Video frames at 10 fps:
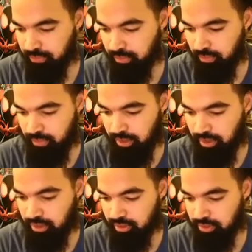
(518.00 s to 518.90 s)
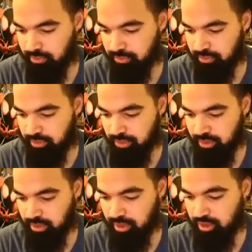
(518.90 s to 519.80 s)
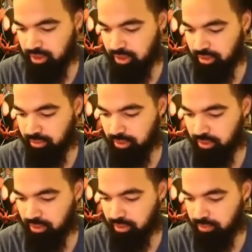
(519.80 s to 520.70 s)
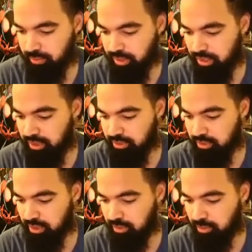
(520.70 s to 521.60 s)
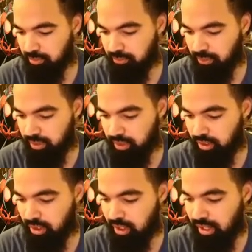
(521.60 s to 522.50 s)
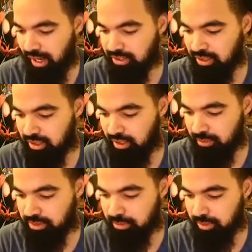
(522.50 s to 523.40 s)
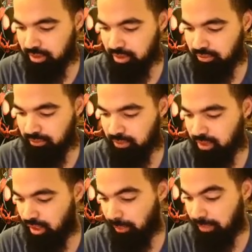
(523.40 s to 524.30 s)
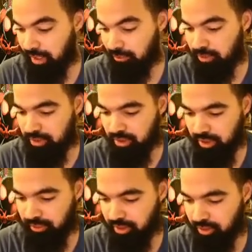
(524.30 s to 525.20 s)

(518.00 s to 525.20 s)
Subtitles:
We need to, yeah, there we go. We need to get to another one before we get. Actually, I think we should be good. I mean, there we go.